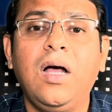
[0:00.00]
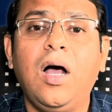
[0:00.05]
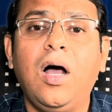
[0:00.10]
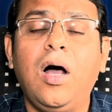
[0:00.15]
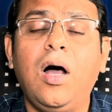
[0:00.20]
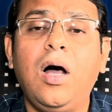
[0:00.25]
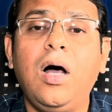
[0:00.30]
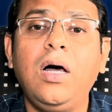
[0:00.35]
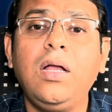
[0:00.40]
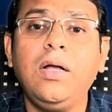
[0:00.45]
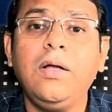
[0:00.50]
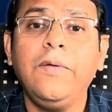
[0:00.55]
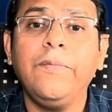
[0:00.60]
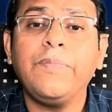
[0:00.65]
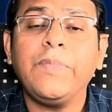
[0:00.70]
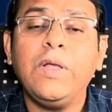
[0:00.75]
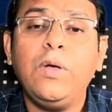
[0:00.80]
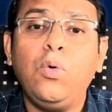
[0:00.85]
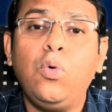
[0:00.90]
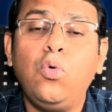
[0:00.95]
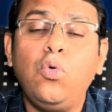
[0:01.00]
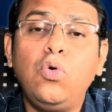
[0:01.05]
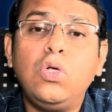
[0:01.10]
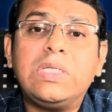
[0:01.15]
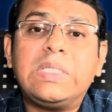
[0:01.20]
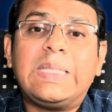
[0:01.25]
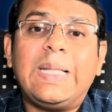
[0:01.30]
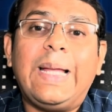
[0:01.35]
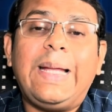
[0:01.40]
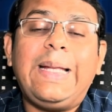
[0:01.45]
or who
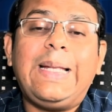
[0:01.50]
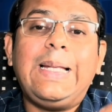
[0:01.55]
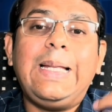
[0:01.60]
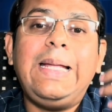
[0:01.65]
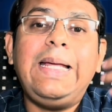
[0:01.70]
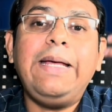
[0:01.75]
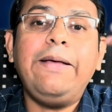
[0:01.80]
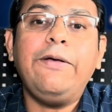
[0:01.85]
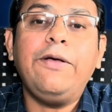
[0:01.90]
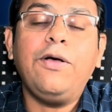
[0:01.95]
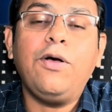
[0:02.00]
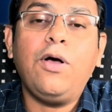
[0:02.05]
is slightly